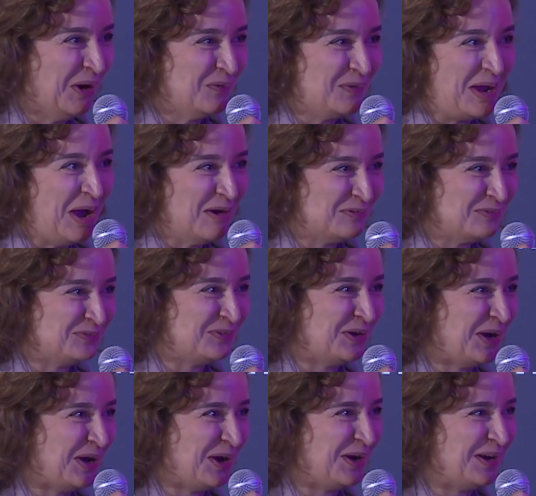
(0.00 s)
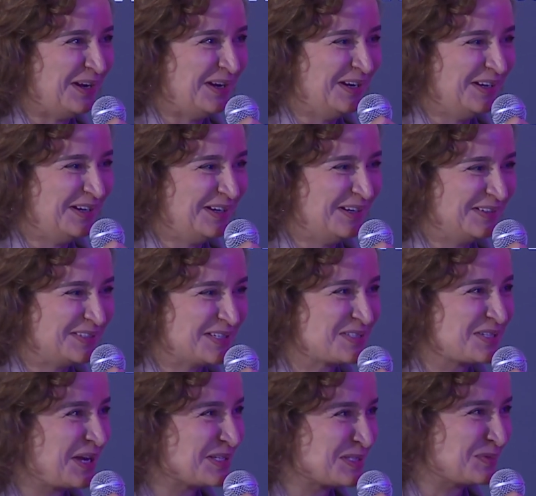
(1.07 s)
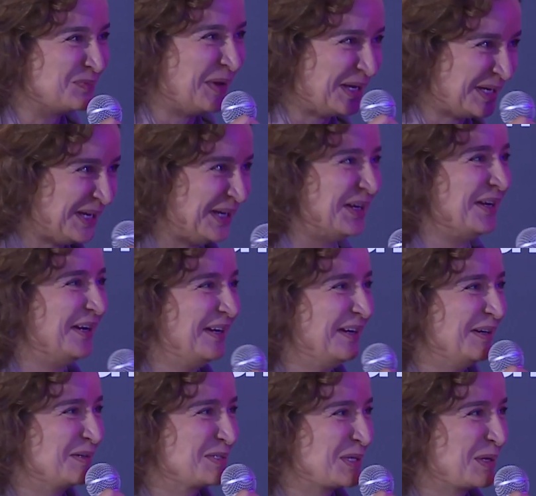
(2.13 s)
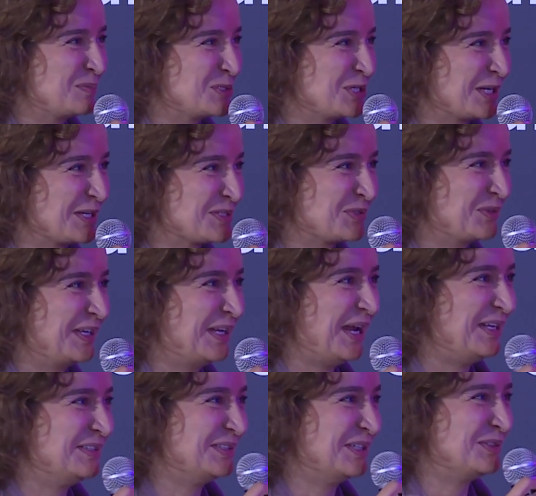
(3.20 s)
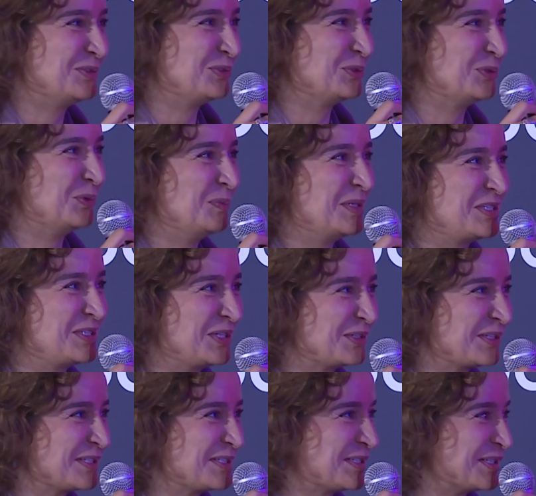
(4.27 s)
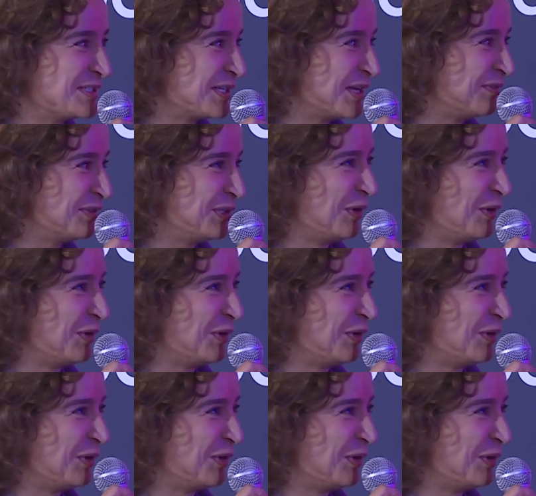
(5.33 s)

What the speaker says: we have discussed many subjects related to materials and safety.